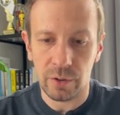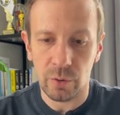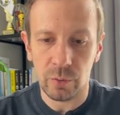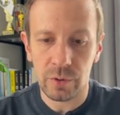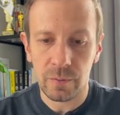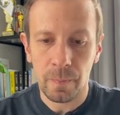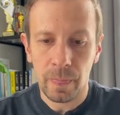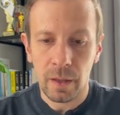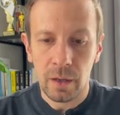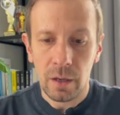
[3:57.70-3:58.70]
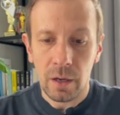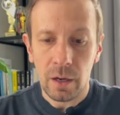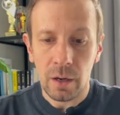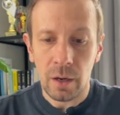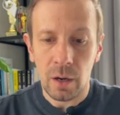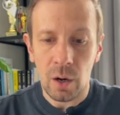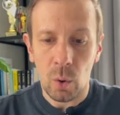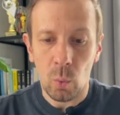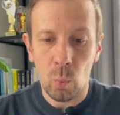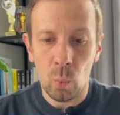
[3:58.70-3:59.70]
notes.
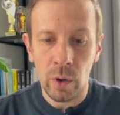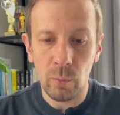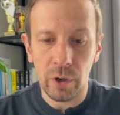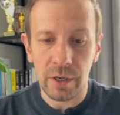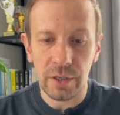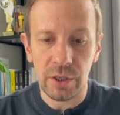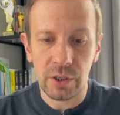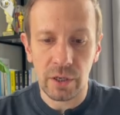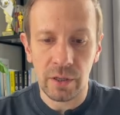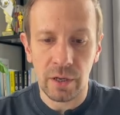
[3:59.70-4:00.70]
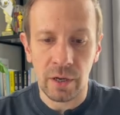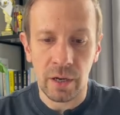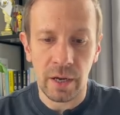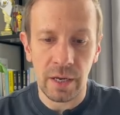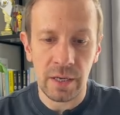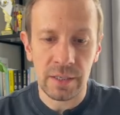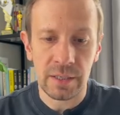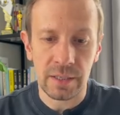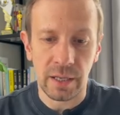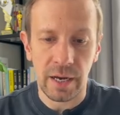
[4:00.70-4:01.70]
One more condition
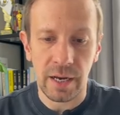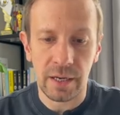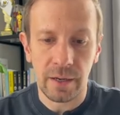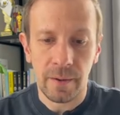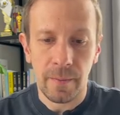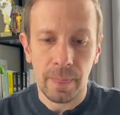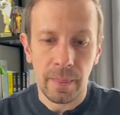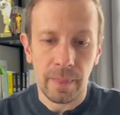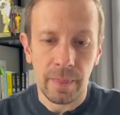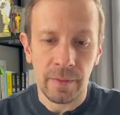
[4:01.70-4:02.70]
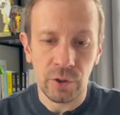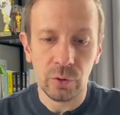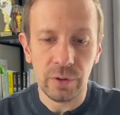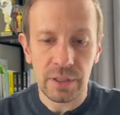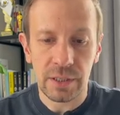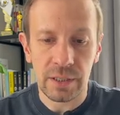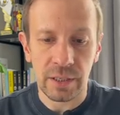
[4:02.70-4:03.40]
is like the tools